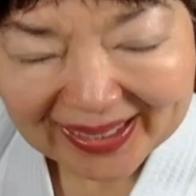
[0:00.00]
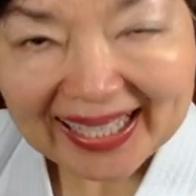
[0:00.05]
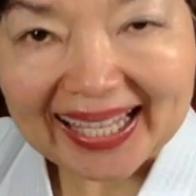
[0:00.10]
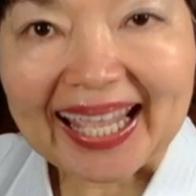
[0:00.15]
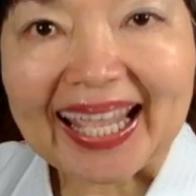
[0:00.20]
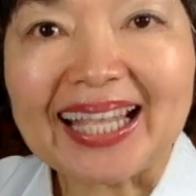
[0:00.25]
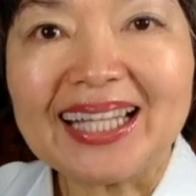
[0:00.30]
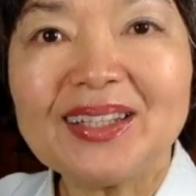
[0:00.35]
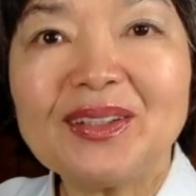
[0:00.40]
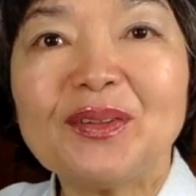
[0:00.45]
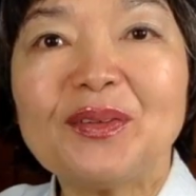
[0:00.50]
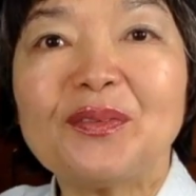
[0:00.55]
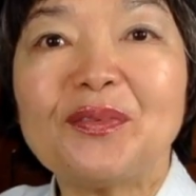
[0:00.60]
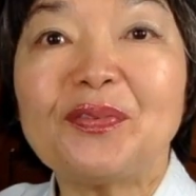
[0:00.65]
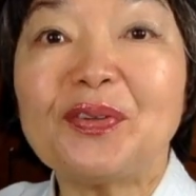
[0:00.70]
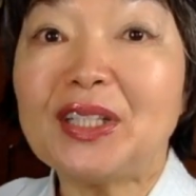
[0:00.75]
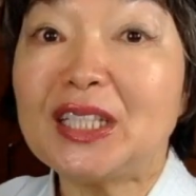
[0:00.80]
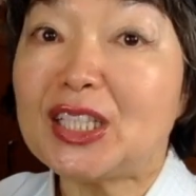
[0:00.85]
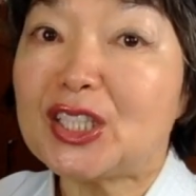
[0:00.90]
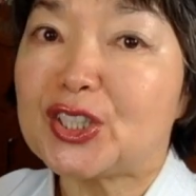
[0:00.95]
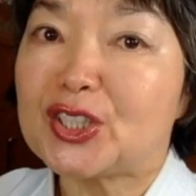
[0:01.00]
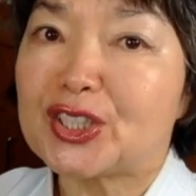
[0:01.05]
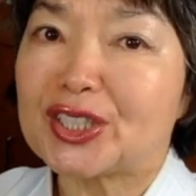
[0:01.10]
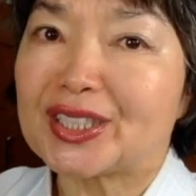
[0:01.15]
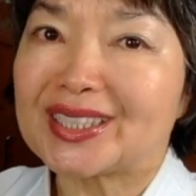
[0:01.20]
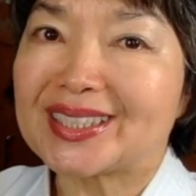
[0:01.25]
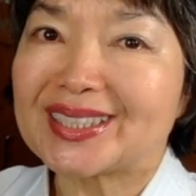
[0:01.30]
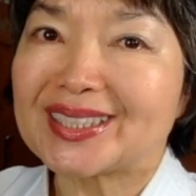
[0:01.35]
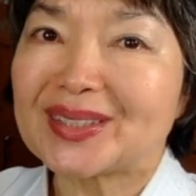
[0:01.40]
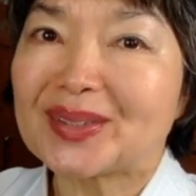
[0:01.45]
and
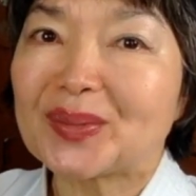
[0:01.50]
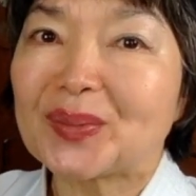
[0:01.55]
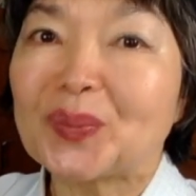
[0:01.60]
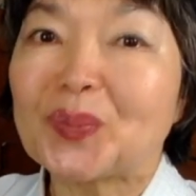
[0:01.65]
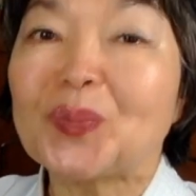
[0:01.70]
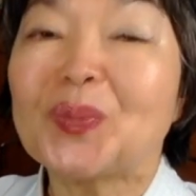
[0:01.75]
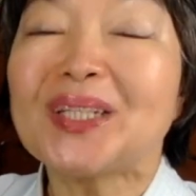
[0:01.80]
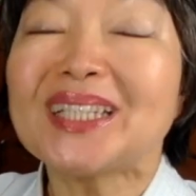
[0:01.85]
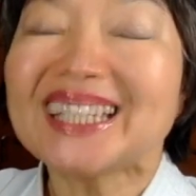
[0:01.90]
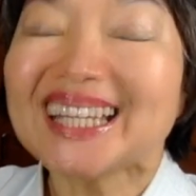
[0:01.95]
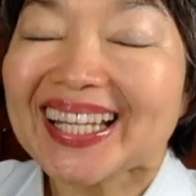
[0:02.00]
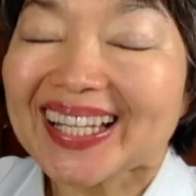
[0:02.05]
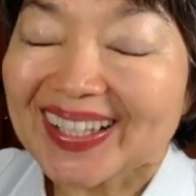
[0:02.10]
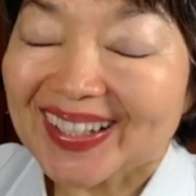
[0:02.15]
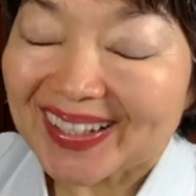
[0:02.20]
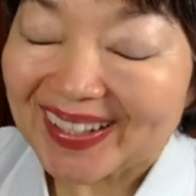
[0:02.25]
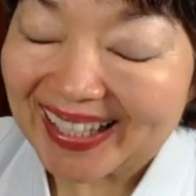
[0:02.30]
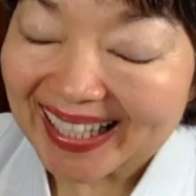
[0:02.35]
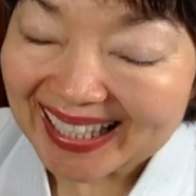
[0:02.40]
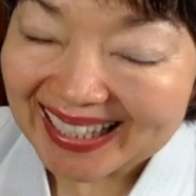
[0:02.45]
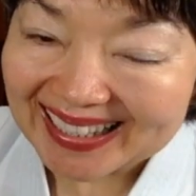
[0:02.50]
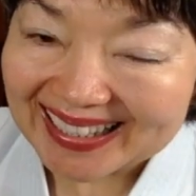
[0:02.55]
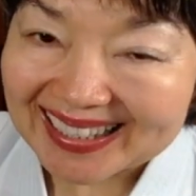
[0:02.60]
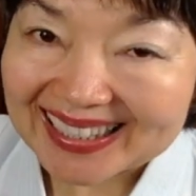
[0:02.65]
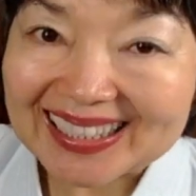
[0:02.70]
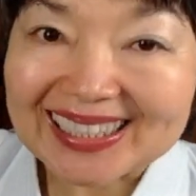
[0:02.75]
finishes with rei.